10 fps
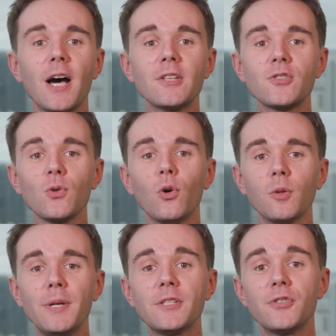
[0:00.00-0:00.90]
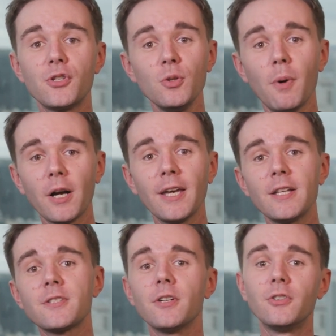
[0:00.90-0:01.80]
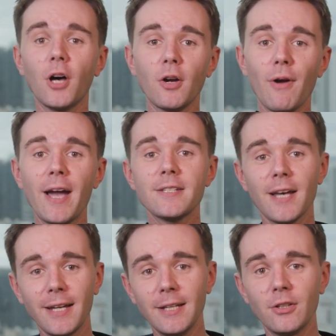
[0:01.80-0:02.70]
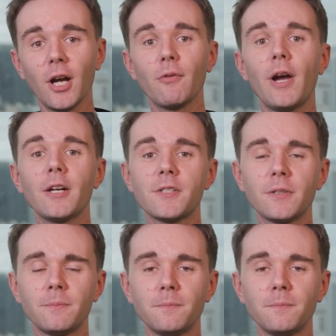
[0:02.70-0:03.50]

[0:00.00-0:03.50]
and sort them into two buckets, direct and indirect.